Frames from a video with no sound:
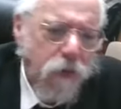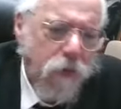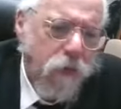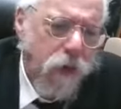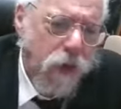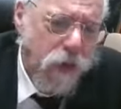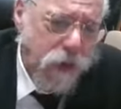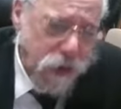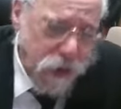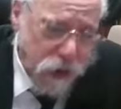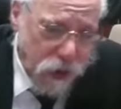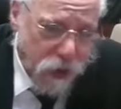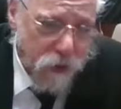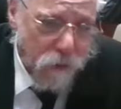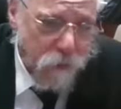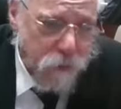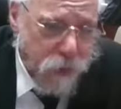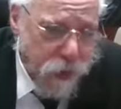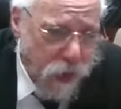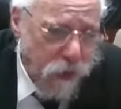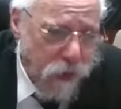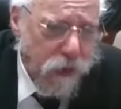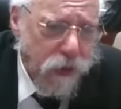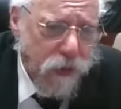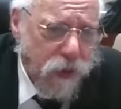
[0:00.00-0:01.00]
wants to
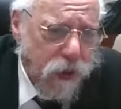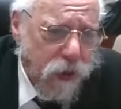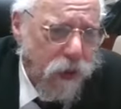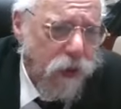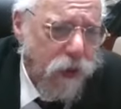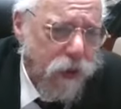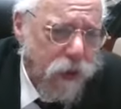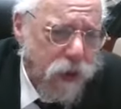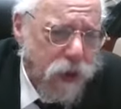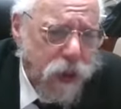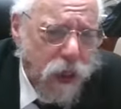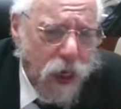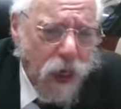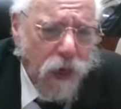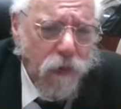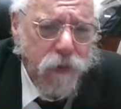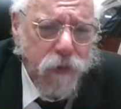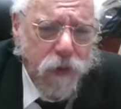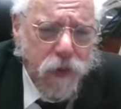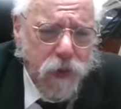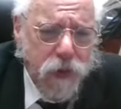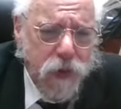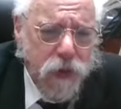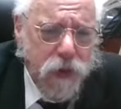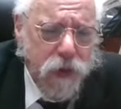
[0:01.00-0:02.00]
compare it to Hilchah
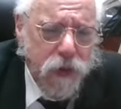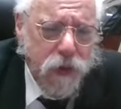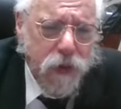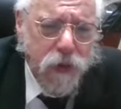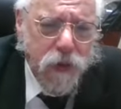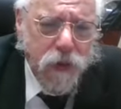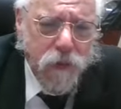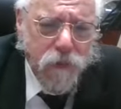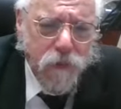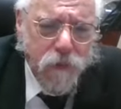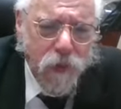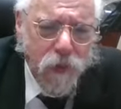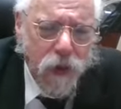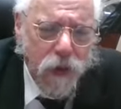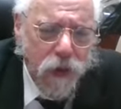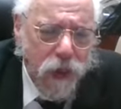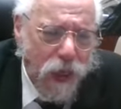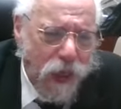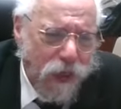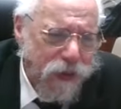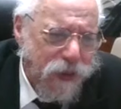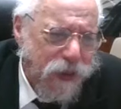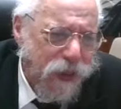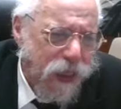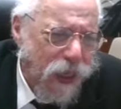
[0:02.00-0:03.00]
Shabbos
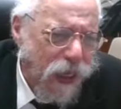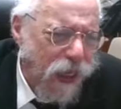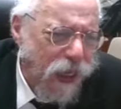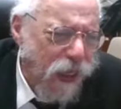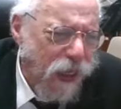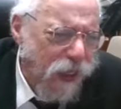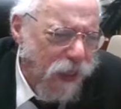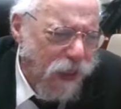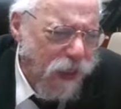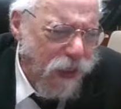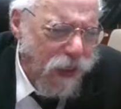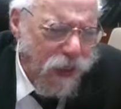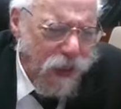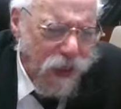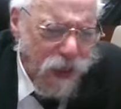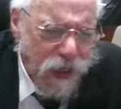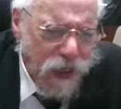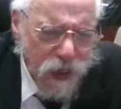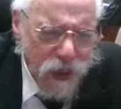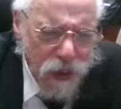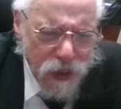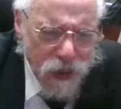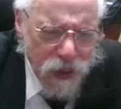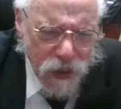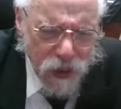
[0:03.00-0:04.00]
and say
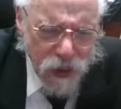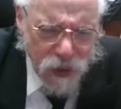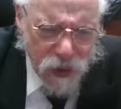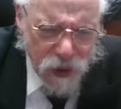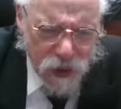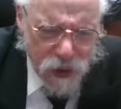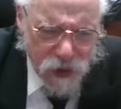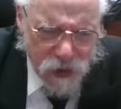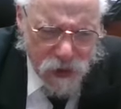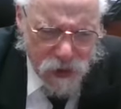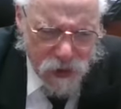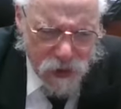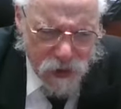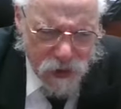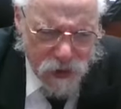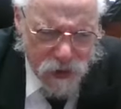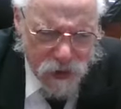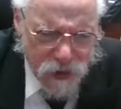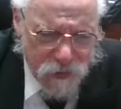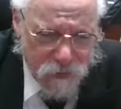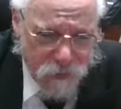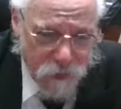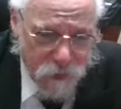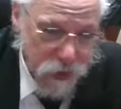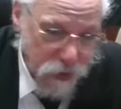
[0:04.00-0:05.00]

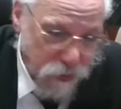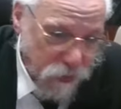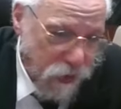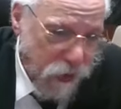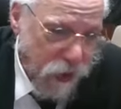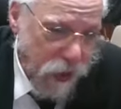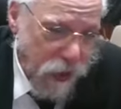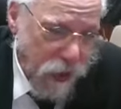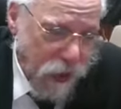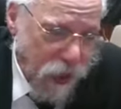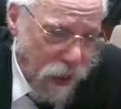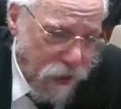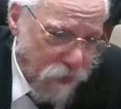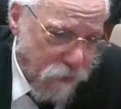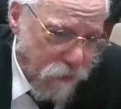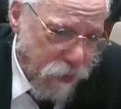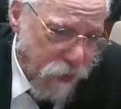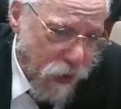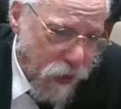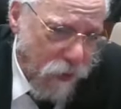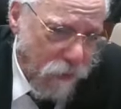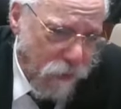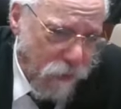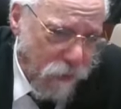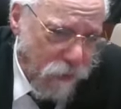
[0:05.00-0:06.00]
First of all, he has a
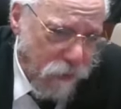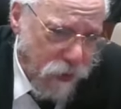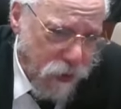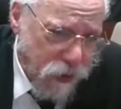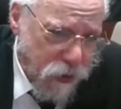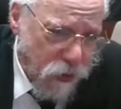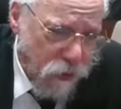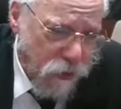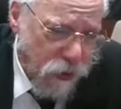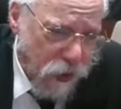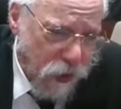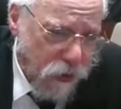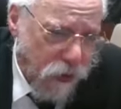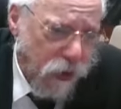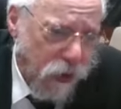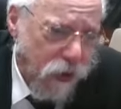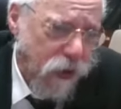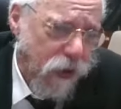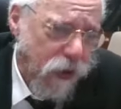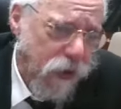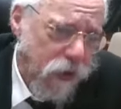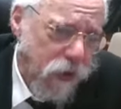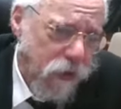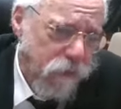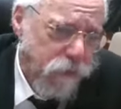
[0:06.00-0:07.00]
problem with this whole
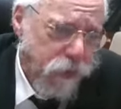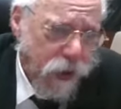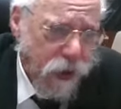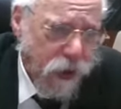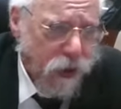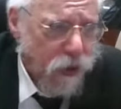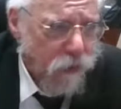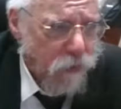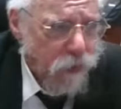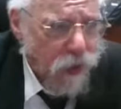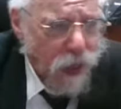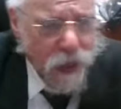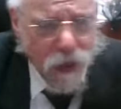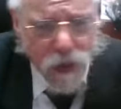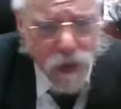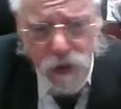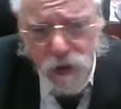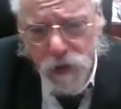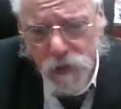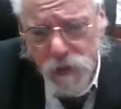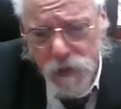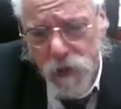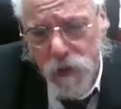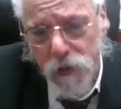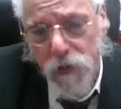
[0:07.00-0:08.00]
halacha. Putting in the back
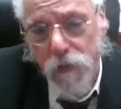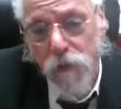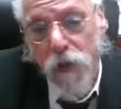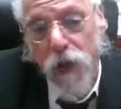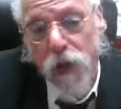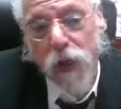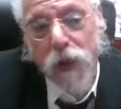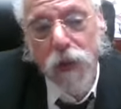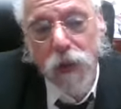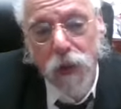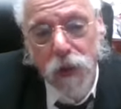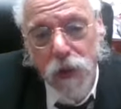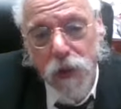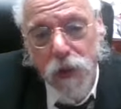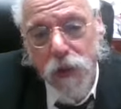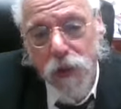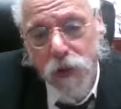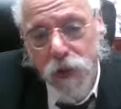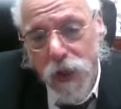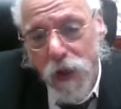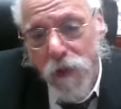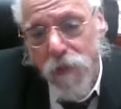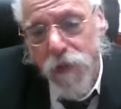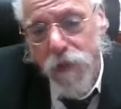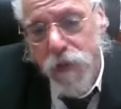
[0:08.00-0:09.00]
is no good. Why? In Hilchah
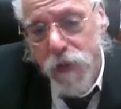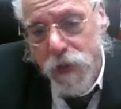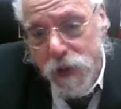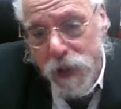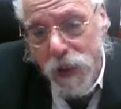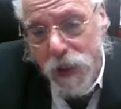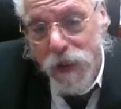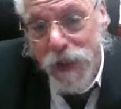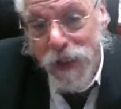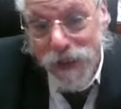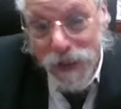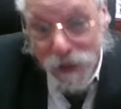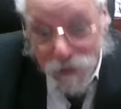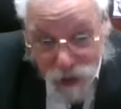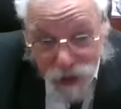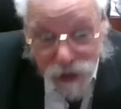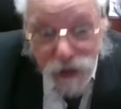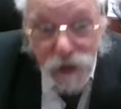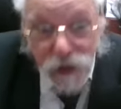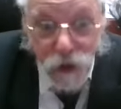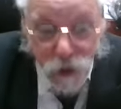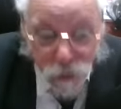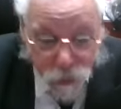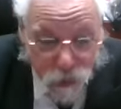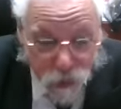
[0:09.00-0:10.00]
Shabbos, we say that there
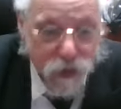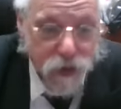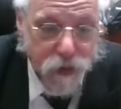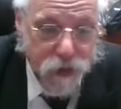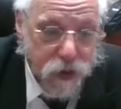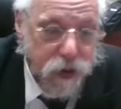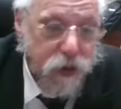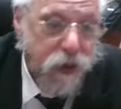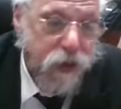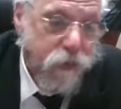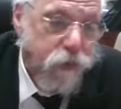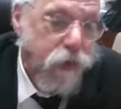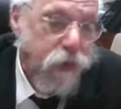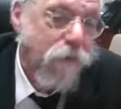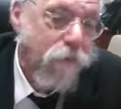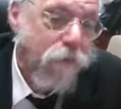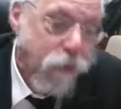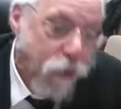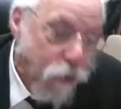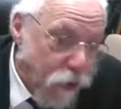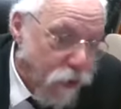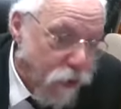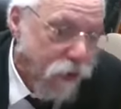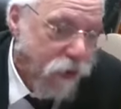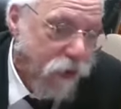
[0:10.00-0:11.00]
is a shmir, just a shmir
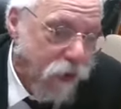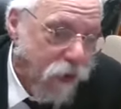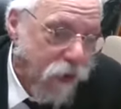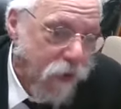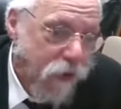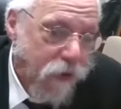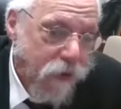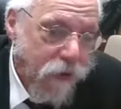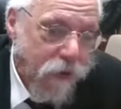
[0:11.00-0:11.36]
pusa.